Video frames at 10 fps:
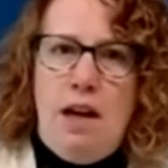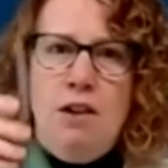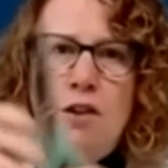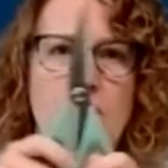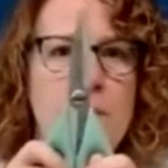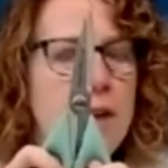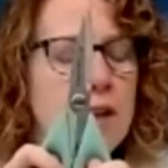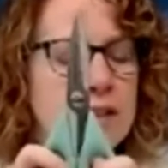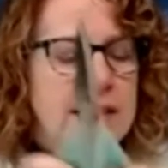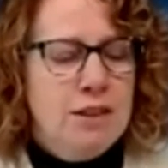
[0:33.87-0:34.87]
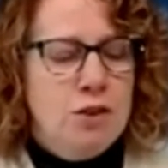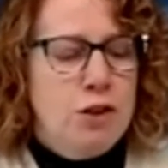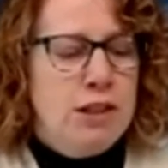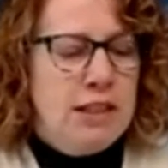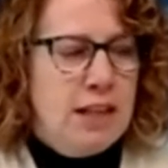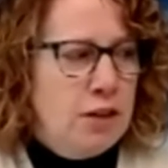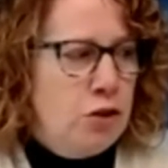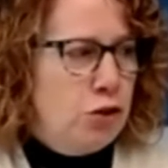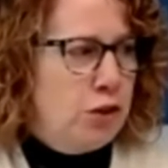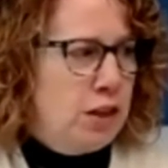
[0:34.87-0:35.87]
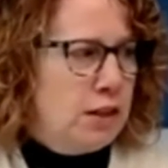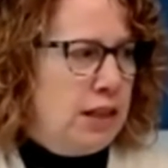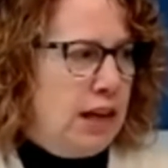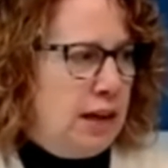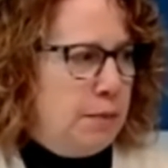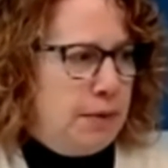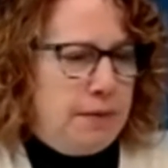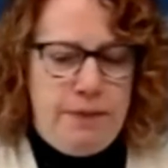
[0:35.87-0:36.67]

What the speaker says: a good pair of scissors to cut your duct tape,